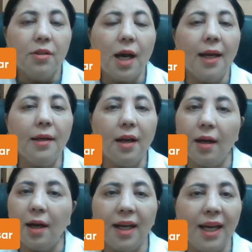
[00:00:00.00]
And
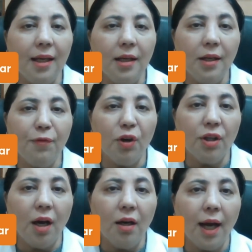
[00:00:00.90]
again, if you're
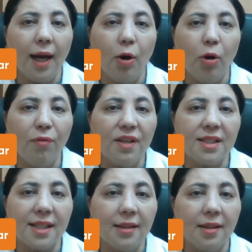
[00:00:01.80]
young, I
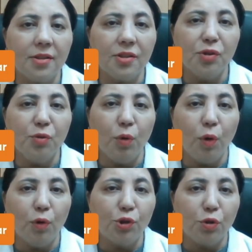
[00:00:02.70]
always say that
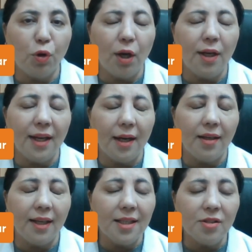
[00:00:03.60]
you should oil
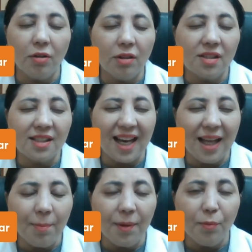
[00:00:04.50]
less on the
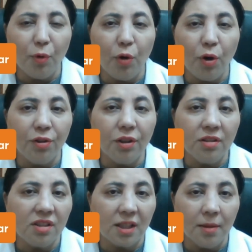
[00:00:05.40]
scalp and more on
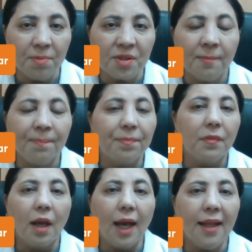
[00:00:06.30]
the tips,
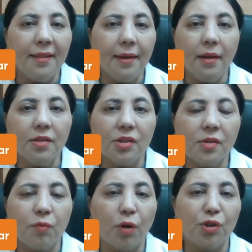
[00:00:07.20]
and then
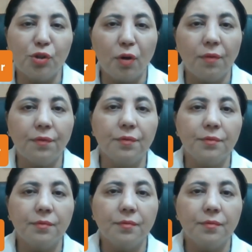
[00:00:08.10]
just wash it off.